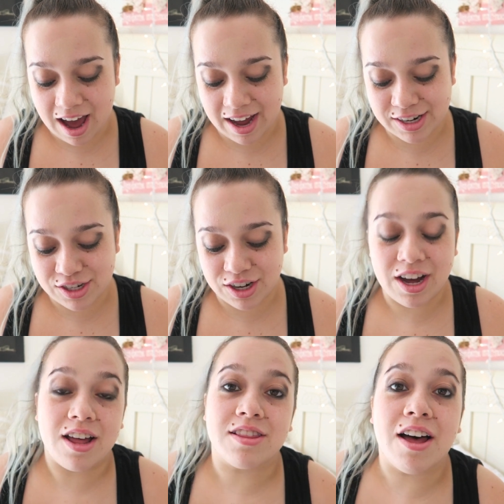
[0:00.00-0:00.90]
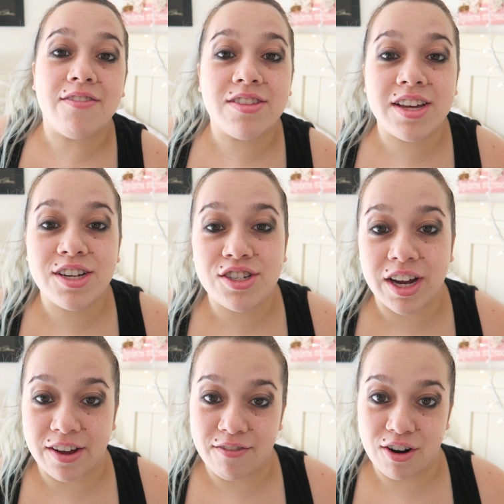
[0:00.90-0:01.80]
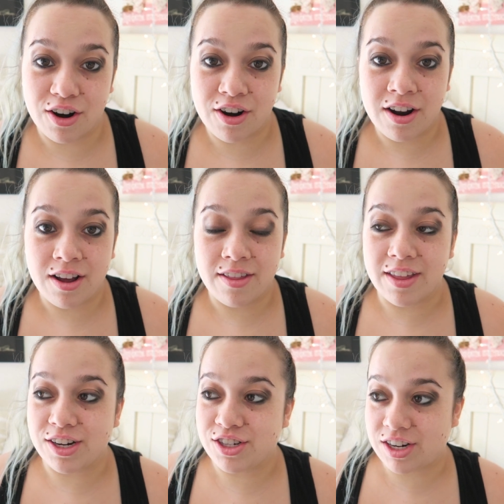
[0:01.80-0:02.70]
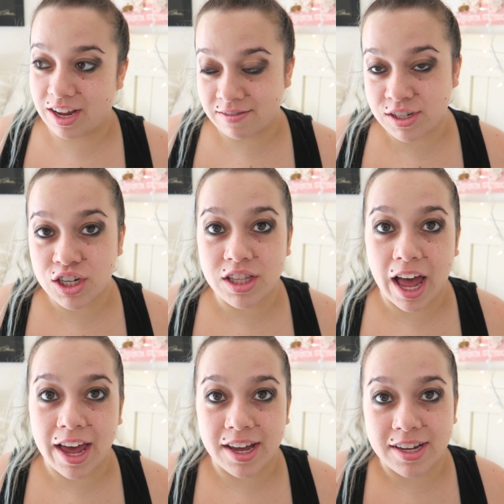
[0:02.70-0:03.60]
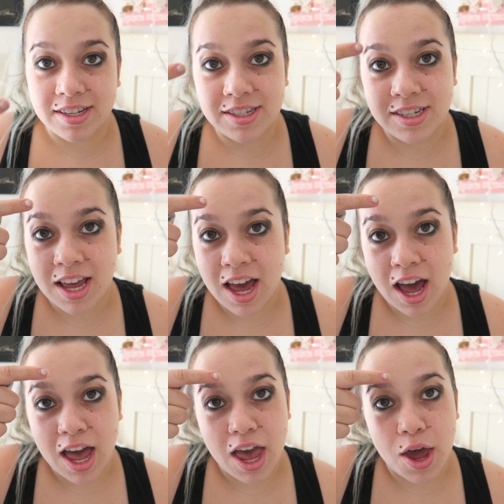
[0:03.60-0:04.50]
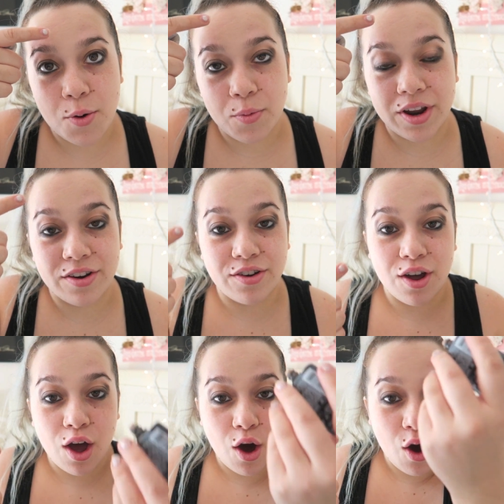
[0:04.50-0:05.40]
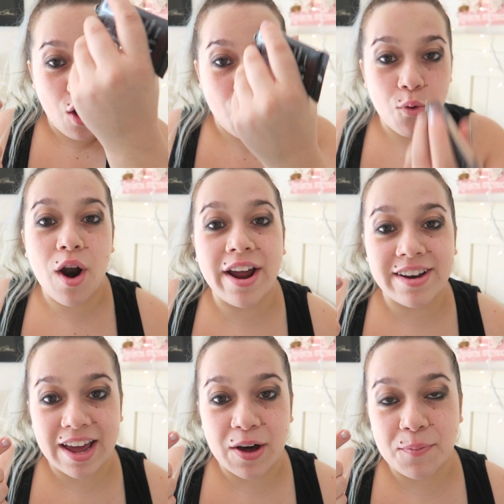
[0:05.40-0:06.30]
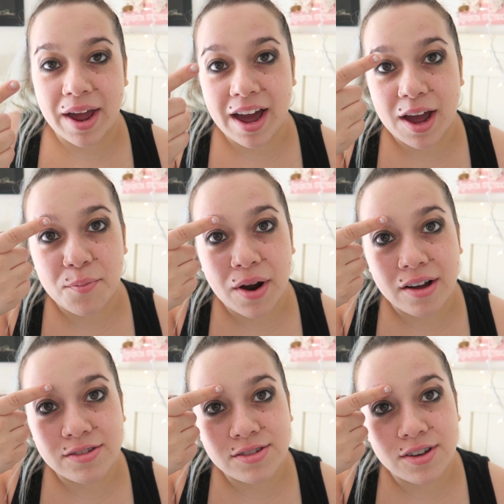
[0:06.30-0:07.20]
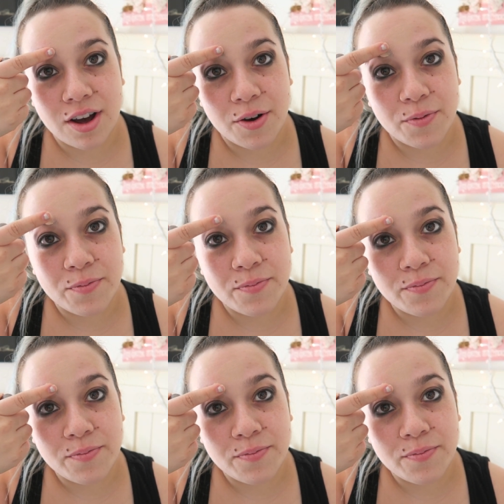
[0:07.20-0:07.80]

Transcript: I took a lovely shaver that shaves your legs and went right down my eyebrows, so...